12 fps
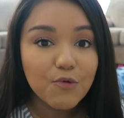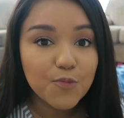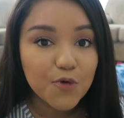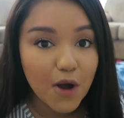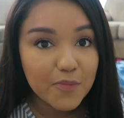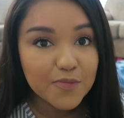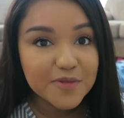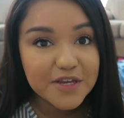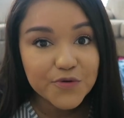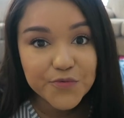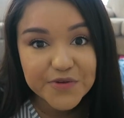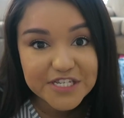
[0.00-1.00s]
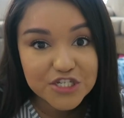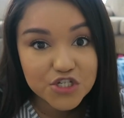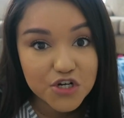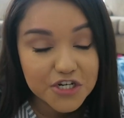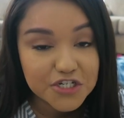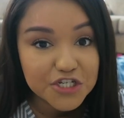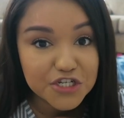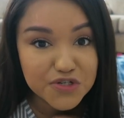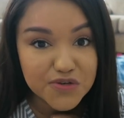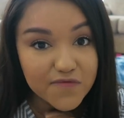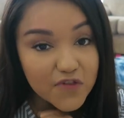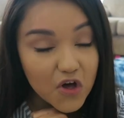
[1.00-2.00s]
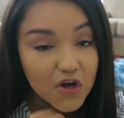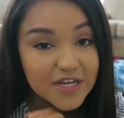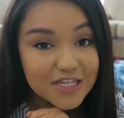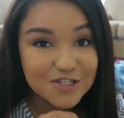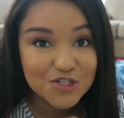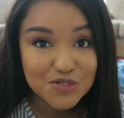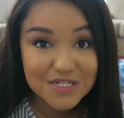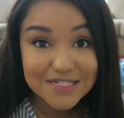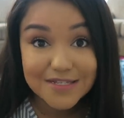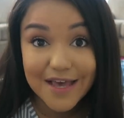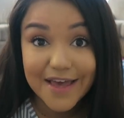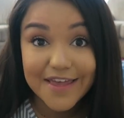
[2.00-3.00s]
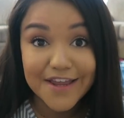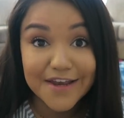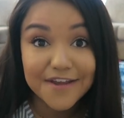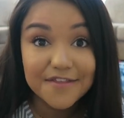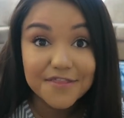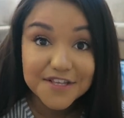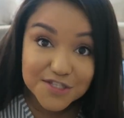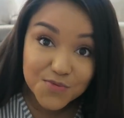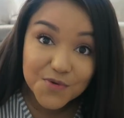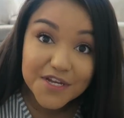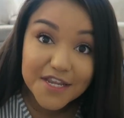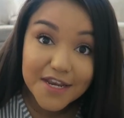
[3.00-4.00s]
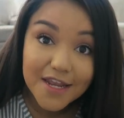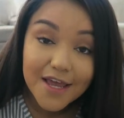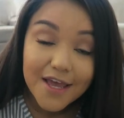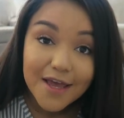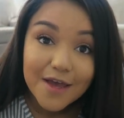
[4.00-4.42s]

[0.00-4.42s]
I will probably restart a new vlog as soon as I end this one